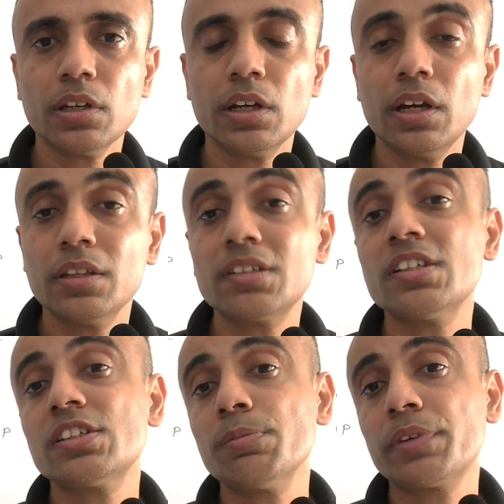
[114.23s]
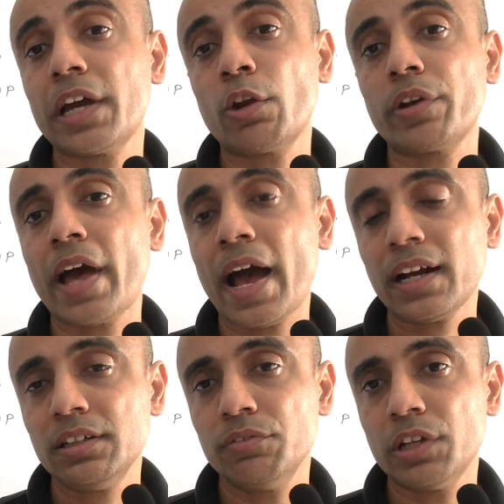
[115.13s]
The system cannot
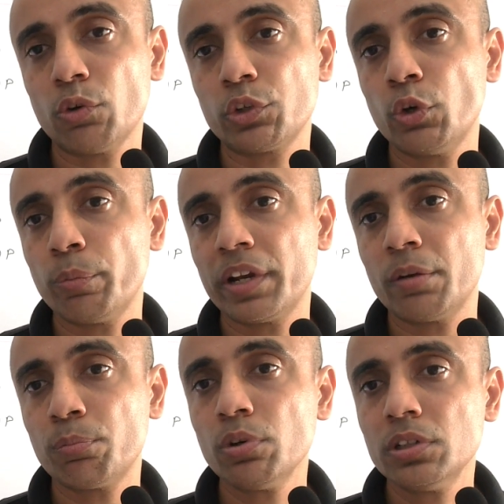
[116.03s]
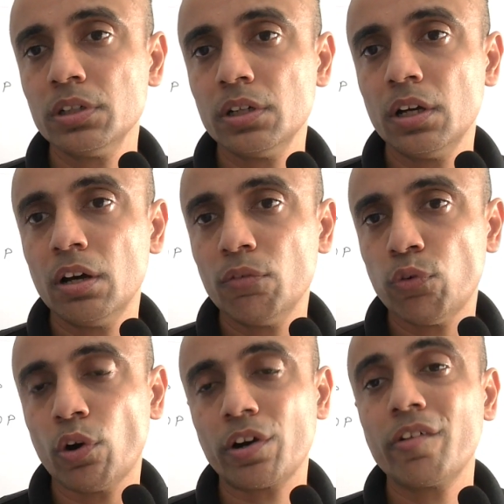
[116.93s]
act without human input
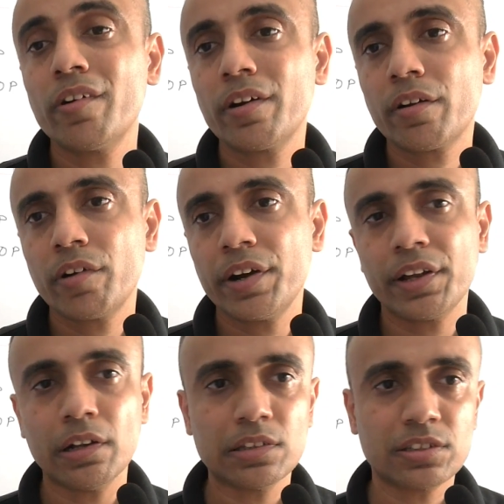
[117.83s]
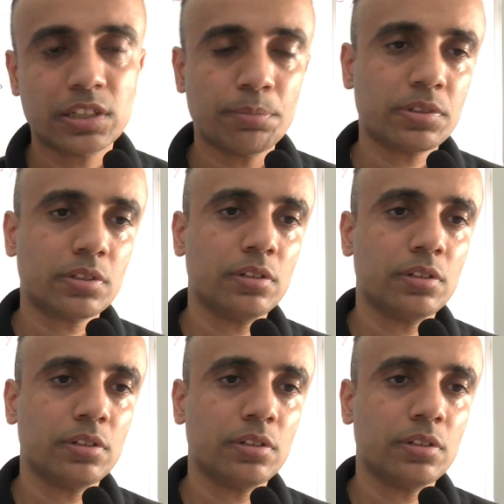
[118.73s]
for critical steps.